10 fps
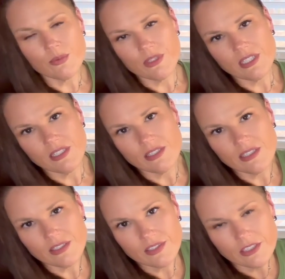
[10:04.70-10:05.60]
but that doesn't
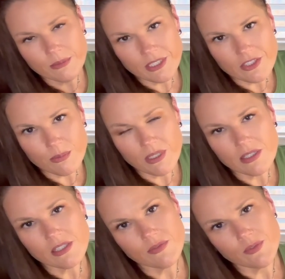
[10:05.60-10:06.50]
necessarily mean it's a
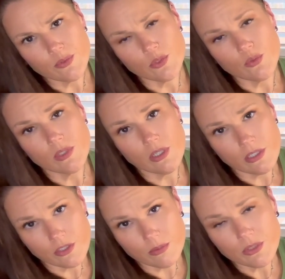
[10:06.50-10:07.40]
positive influence
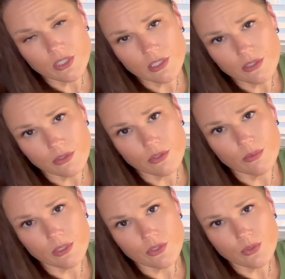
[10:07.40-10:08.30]
regarding your particular
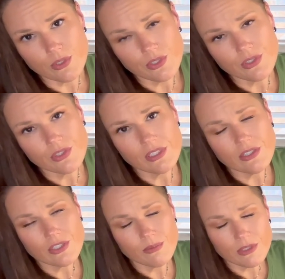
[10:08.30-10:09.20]
career choices. So that's
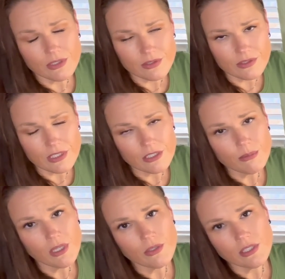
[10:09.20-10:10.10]
something to think
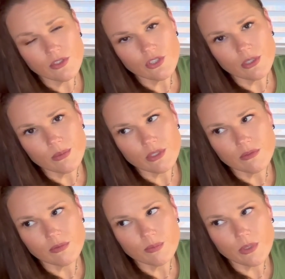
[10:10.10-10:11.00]
about in terms
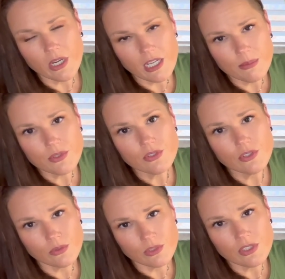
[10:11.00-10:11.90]
of perhaps
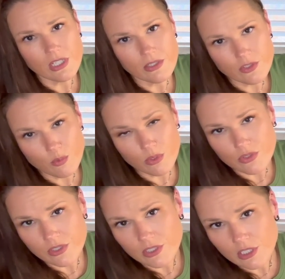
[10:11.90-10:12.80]
don't desire this
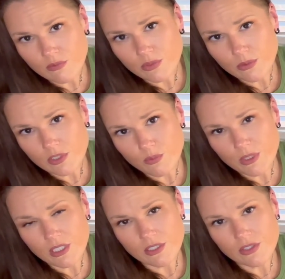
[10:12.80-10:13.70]
person's influence
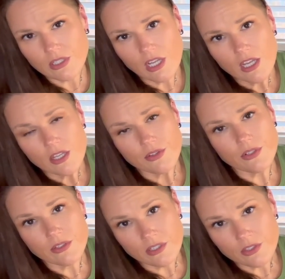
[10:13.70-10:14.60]
because they're
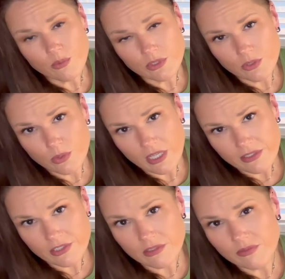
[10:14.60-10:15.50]
not the one who
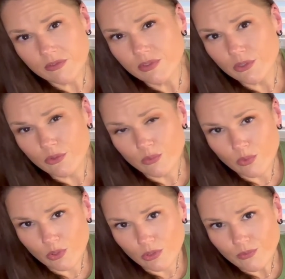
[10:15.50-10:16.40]
has to fulfill the
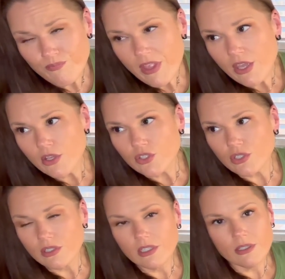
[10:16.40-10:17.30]
role. So,
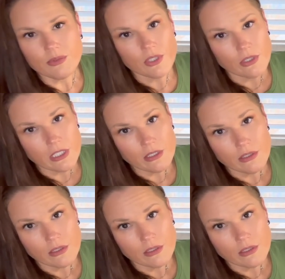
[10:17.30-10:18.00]
sorry.